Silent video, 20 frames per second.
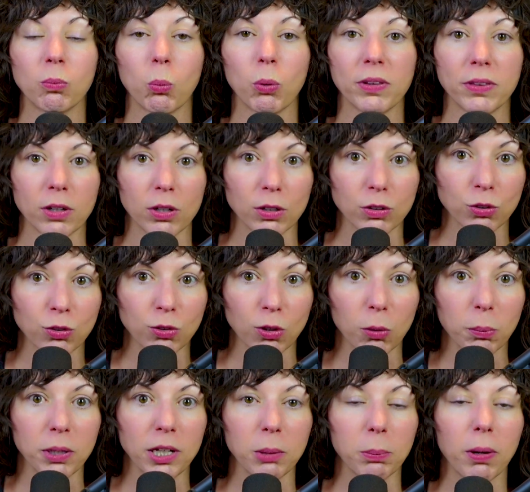When there are
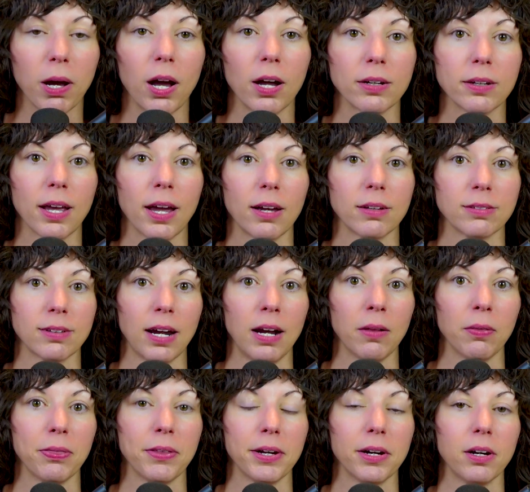so many podcasts
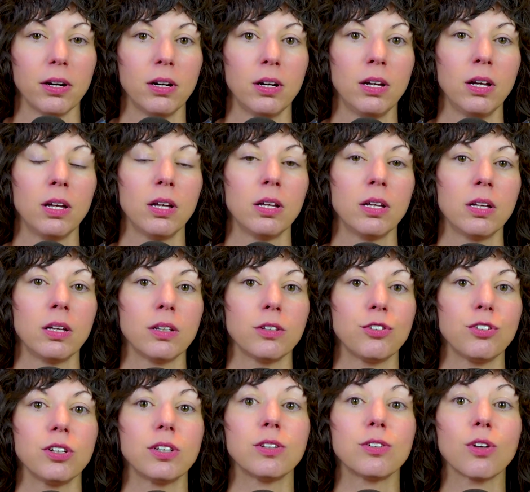out there,
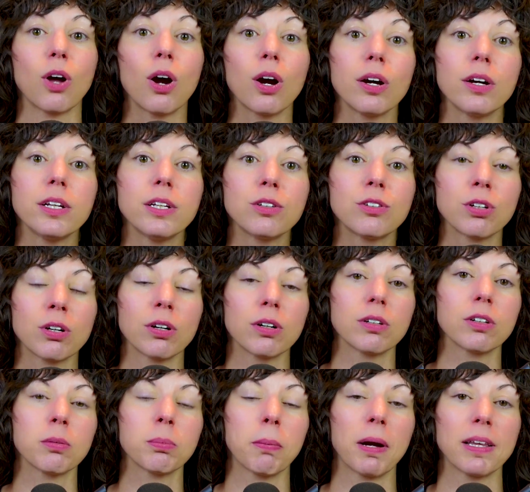she has already
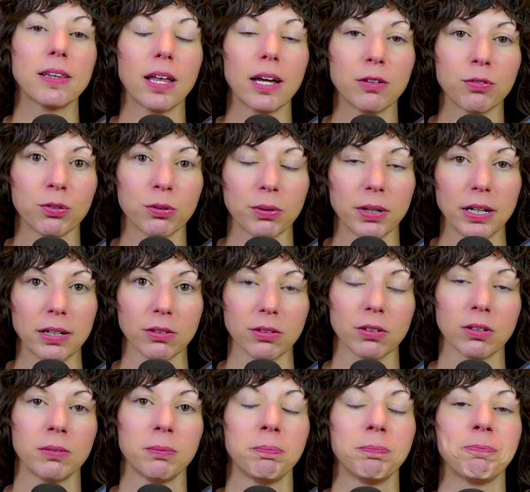turned my life around.